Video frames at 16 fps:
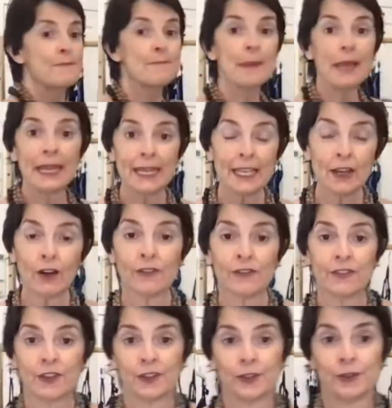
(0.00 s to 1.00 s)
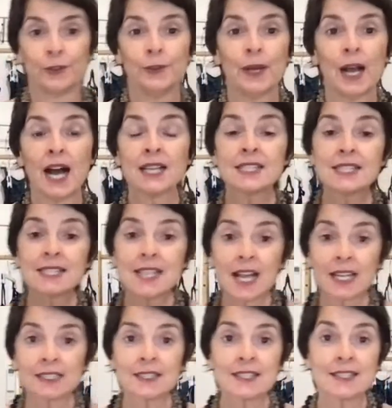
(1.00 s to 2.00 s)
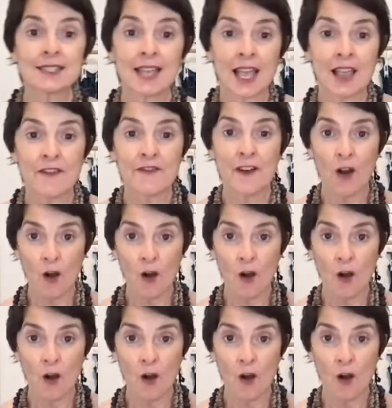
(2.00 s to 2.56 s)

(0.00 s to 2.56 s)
many of you, a sun safer